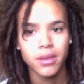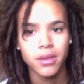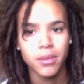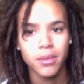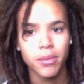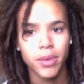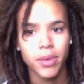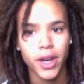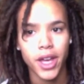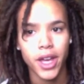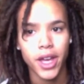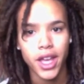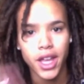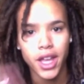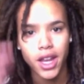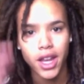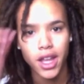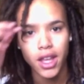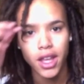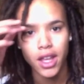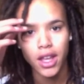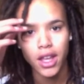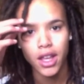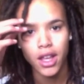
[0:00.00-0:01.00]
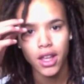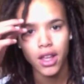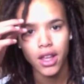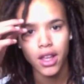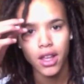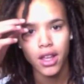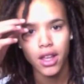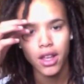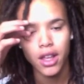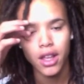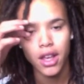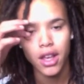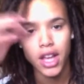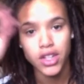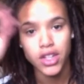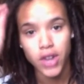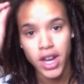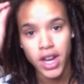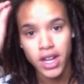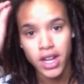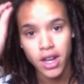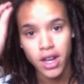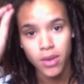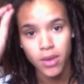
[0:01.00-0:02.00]
But I
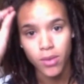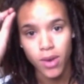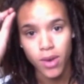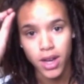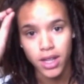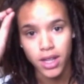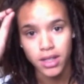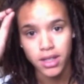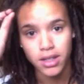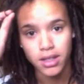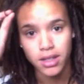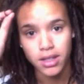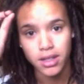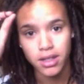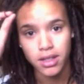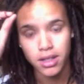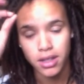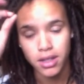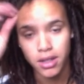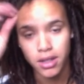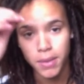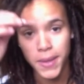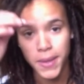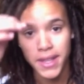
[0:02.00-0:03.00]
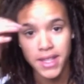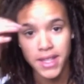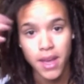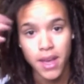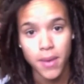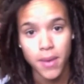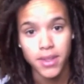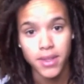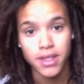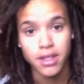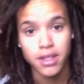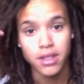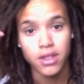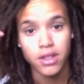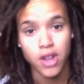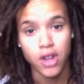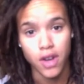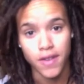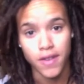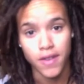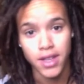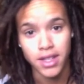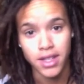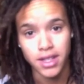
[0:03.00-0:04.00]
tried it on one because I was
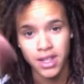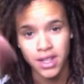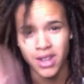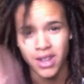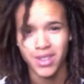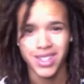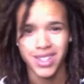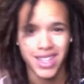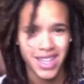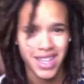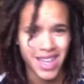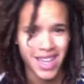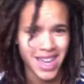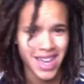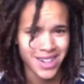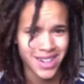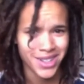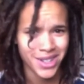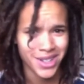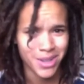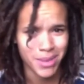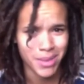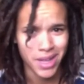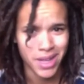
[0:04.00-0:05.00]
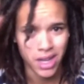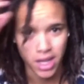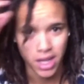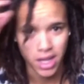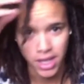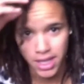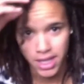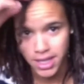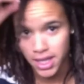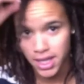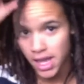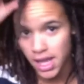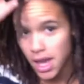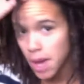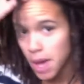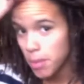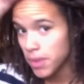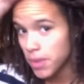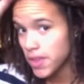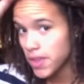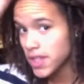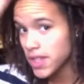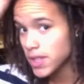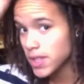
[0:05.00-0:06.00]
nervous and I was like, I don't know about all this,
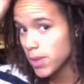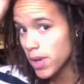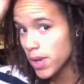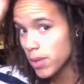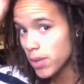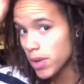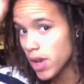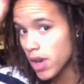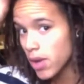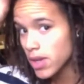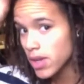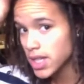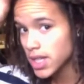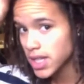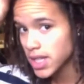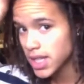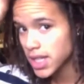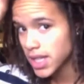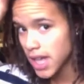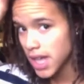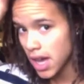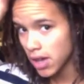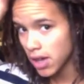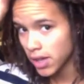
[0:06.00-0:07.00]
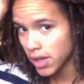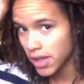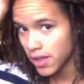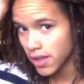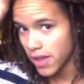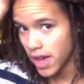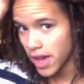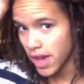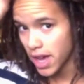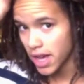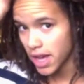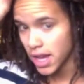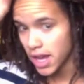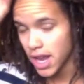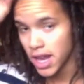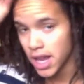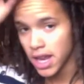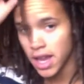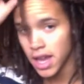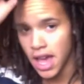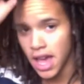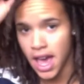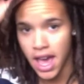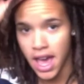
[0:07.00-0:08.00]
but this one would always stick out like that, and
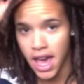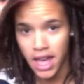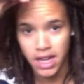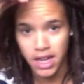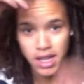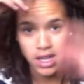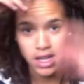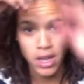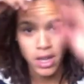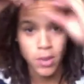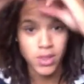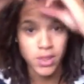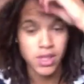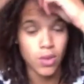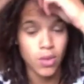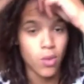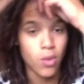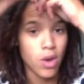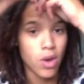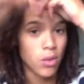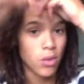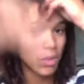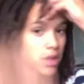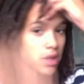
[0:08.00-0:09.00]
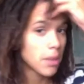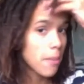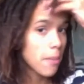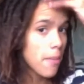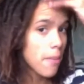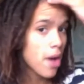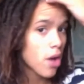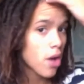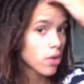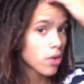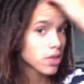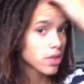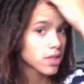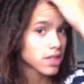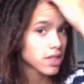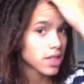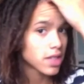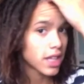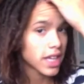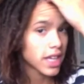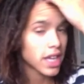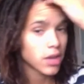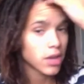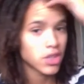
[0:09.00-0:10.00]
it was the one with the most,
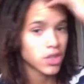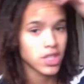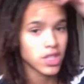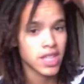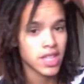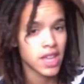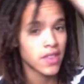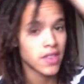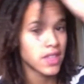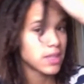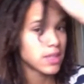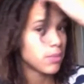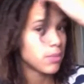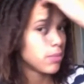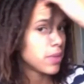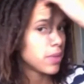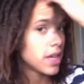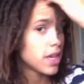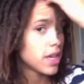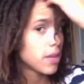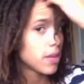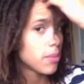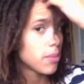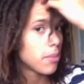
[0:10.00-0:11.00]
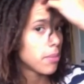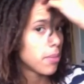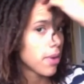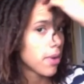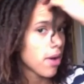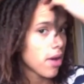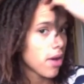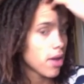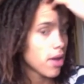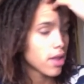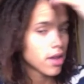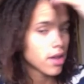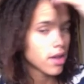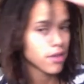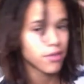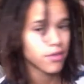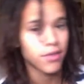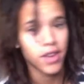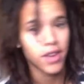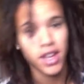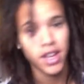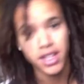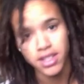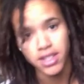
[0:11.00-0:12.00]
like it just had this big ball of
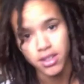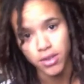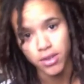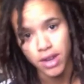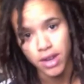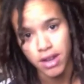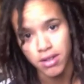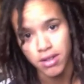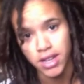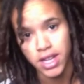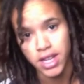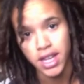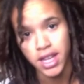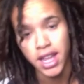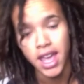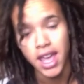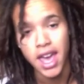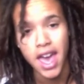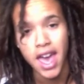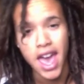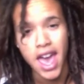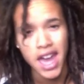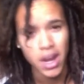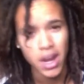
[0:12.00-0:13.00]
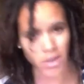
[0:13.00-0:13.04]
fuzz around it, and I